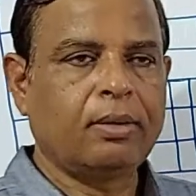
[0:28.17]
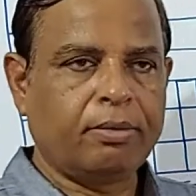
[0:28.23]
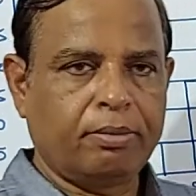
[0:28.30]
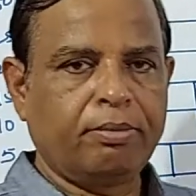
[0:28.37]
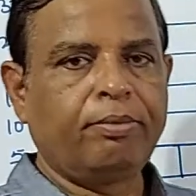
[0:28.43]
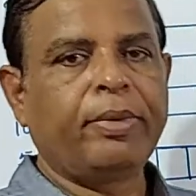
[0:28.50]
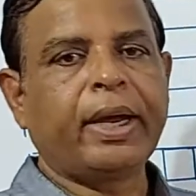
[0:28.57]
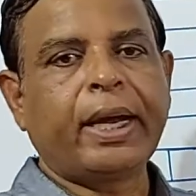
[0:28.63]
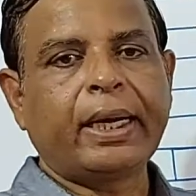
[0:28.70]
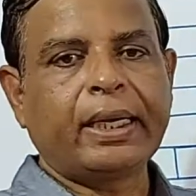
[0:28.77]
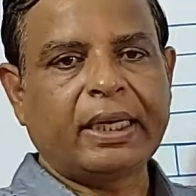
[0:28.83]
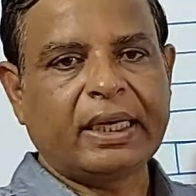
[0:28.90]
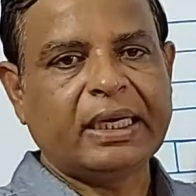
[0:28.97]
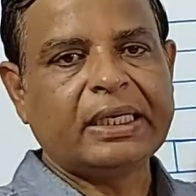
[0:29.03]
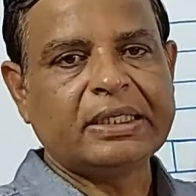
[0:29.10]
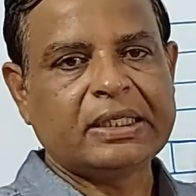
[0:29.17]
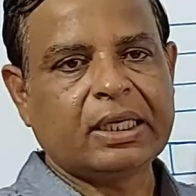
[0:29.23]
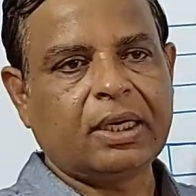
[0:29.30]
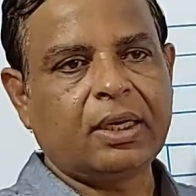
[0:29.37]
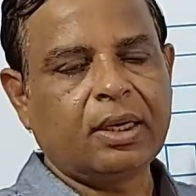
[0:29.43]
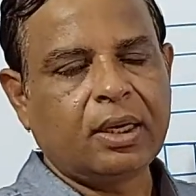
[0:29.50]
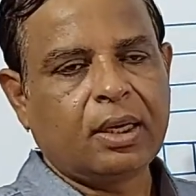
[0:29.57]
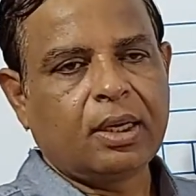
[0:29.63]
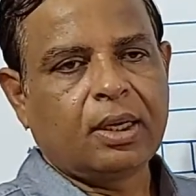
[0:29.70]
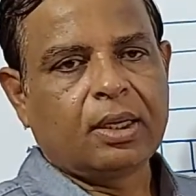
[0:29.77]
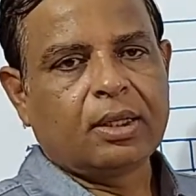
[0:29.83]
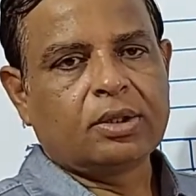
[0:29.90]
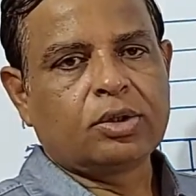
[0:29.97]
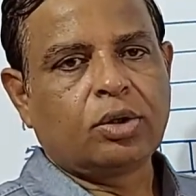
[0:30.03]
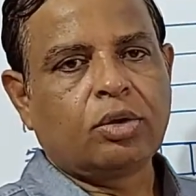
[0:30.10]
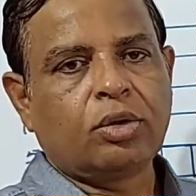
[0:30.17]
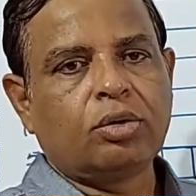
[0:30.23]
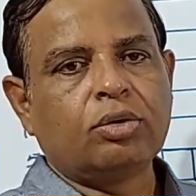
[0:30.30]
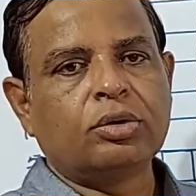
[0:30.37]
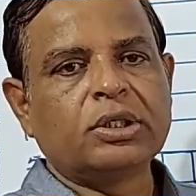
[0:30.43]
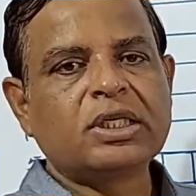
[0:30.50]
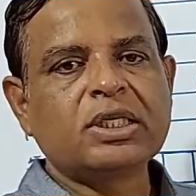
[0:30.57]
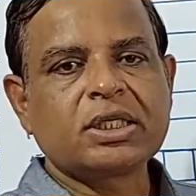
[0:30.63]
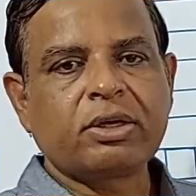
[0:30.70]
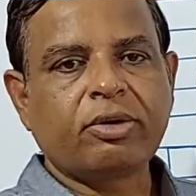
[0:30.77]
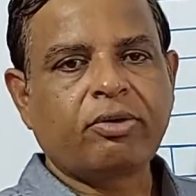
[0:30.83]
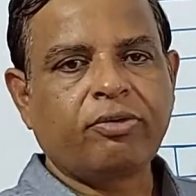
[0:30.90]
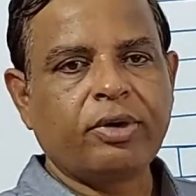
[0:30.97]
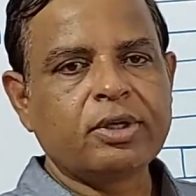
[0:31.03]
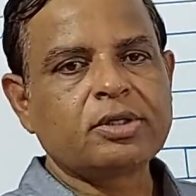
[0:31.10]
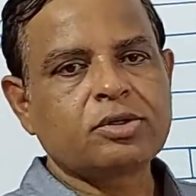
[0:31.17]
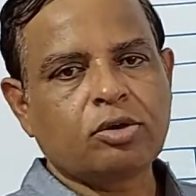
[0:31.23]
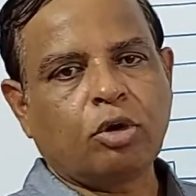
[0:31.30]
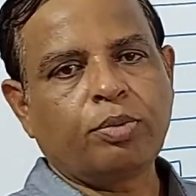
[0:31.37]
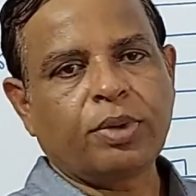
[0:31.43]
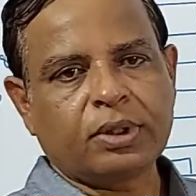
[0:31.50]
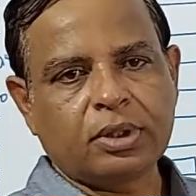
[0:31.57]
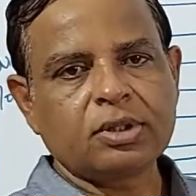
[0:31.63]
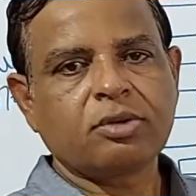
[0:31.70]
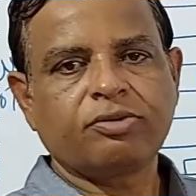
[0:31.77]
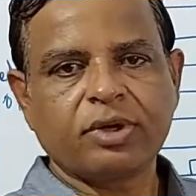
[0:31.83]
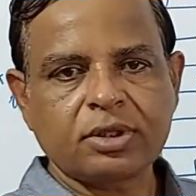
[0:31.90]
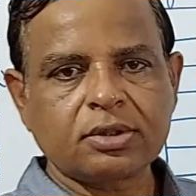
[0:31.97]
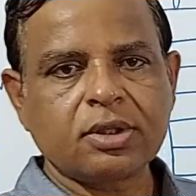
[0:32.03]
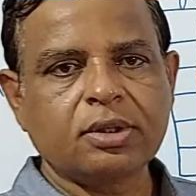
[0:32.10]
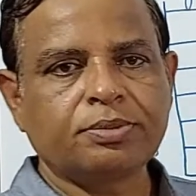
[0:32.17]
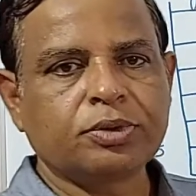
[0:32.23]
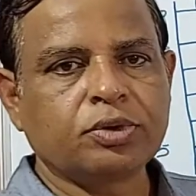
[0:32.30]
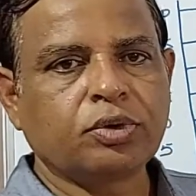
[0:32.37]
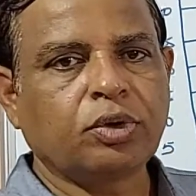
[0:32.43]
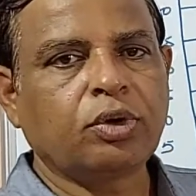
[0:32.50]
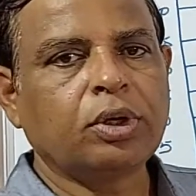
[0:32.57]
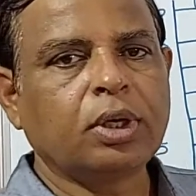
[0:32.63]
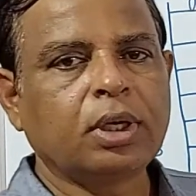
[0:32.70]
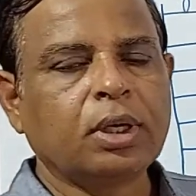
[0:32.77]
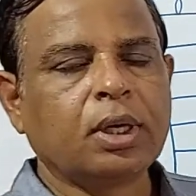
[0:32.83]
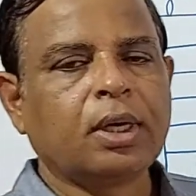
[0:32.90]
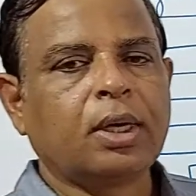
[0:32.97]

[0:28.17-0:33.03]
made easy, so this is our first topic, this is the first episode.